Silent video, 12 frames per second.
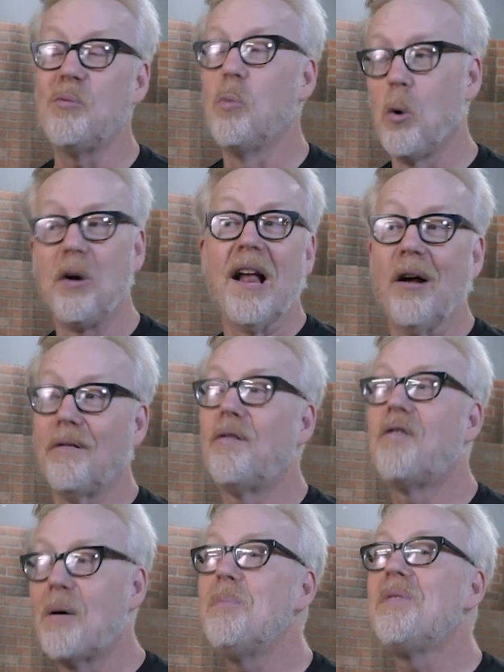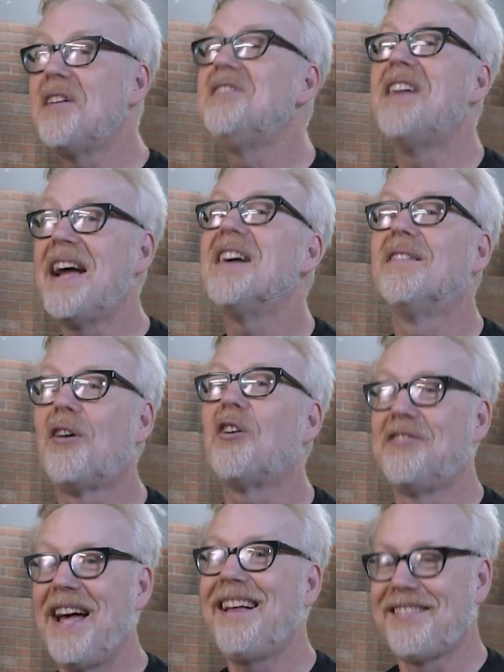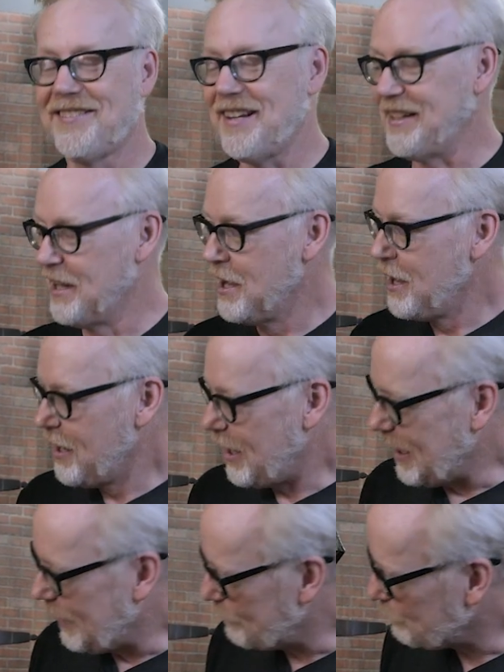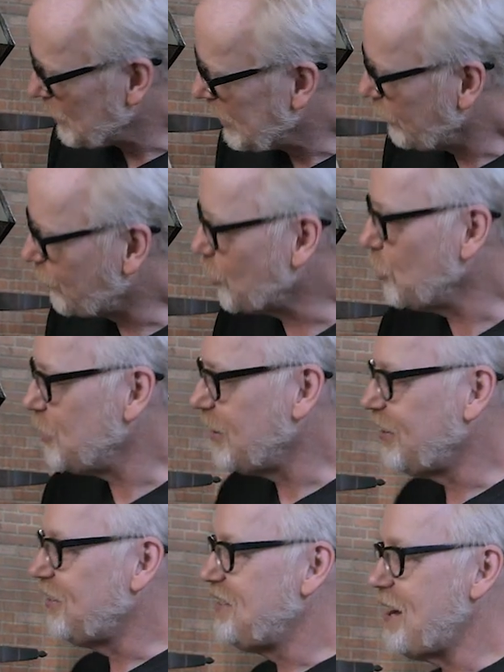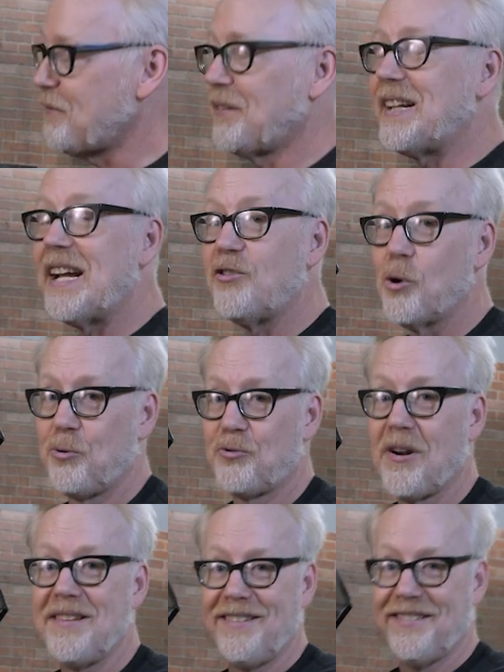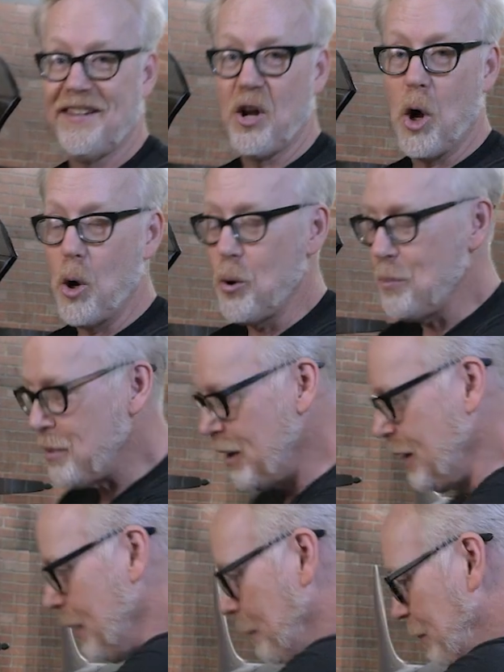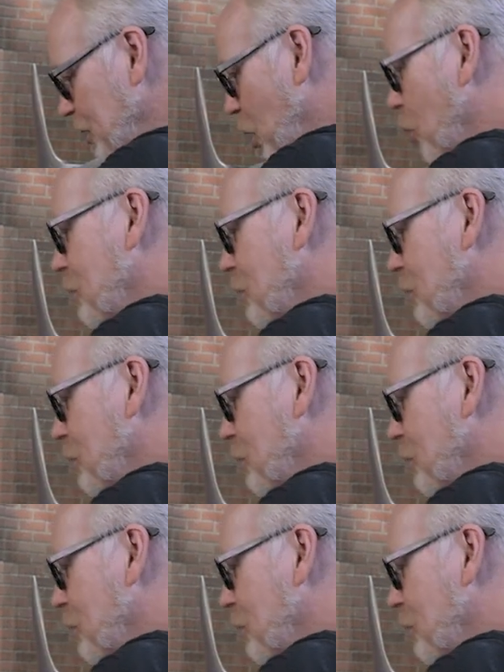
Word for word: worn out from the day of our testing. Um, so this is definitely a don't try this at home, but oh